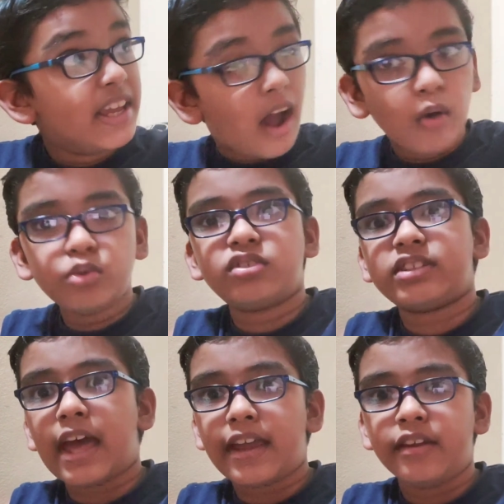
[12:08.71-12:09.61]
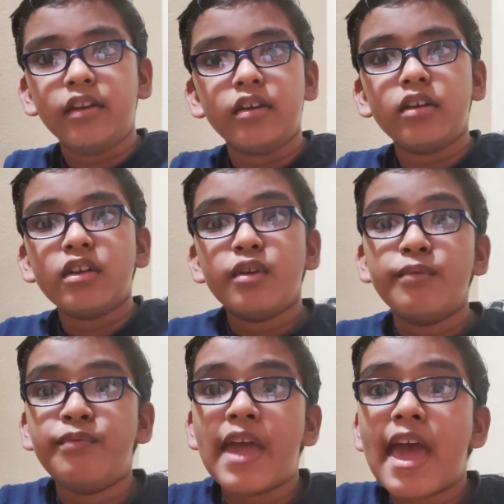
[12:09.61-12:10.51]
outside
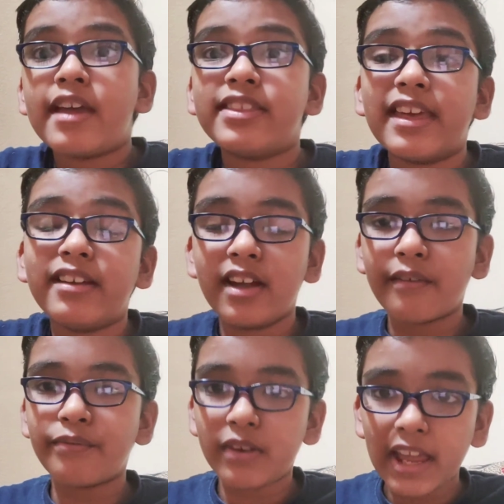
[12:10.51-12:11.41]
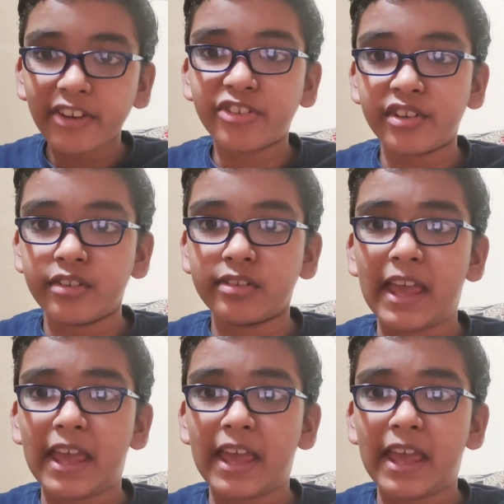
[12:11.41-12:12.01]
were their reflections.